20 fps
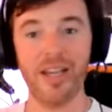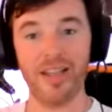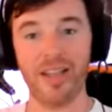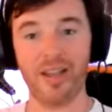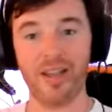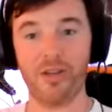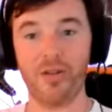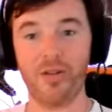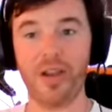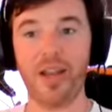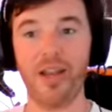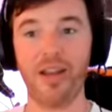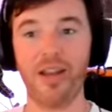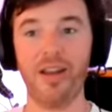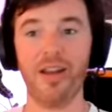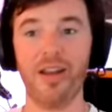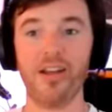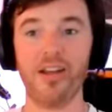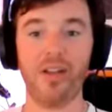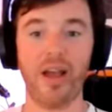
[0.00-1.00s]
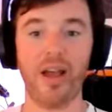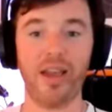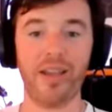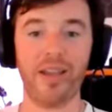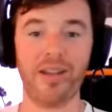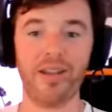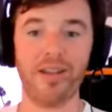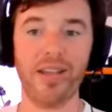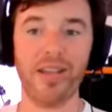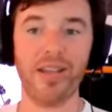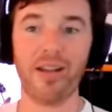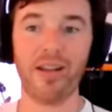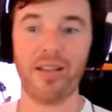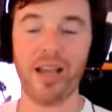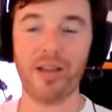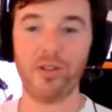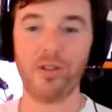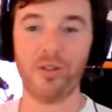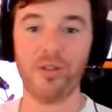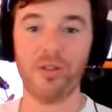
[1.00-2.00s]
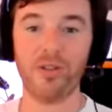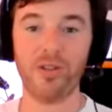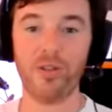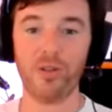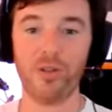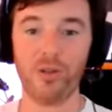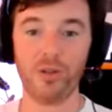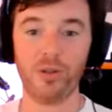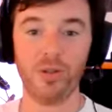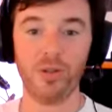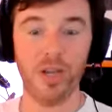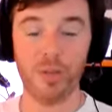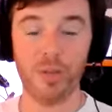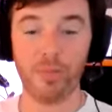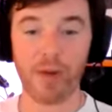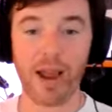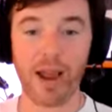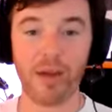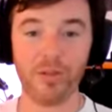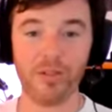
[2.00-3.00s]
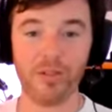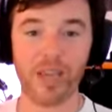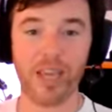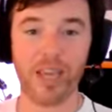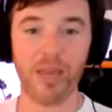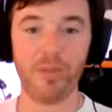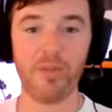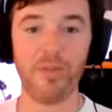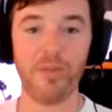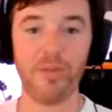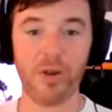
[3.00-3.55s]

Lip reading: They created a client that allows you to browse games,